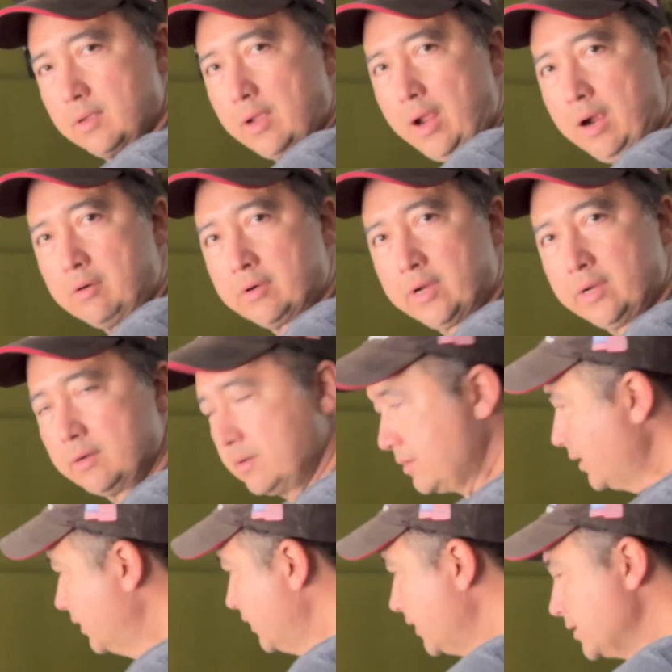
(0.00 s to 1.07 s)
out here
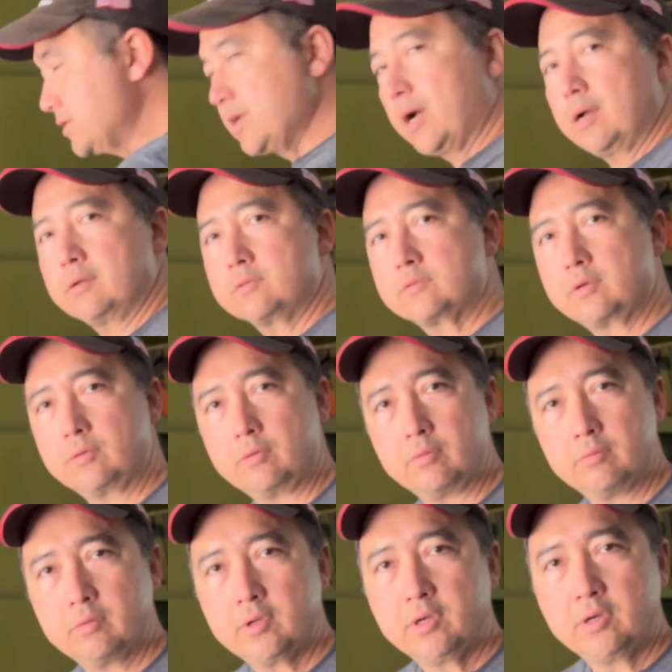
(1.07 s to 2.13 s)
than inside, so
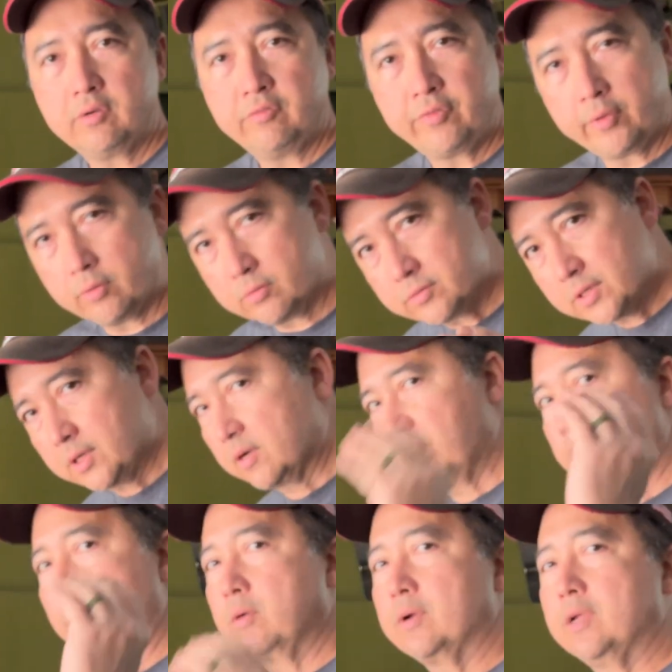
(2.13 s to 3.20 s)
fuel is gonna
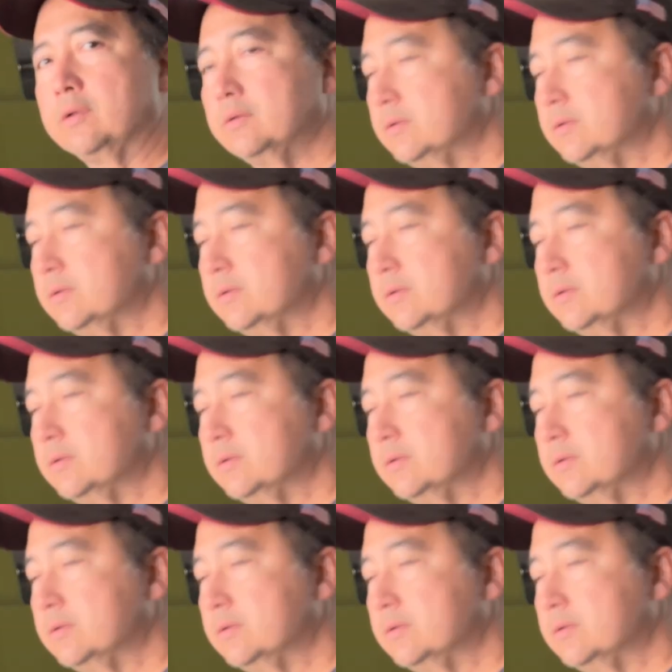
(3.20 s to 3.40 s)
flow in.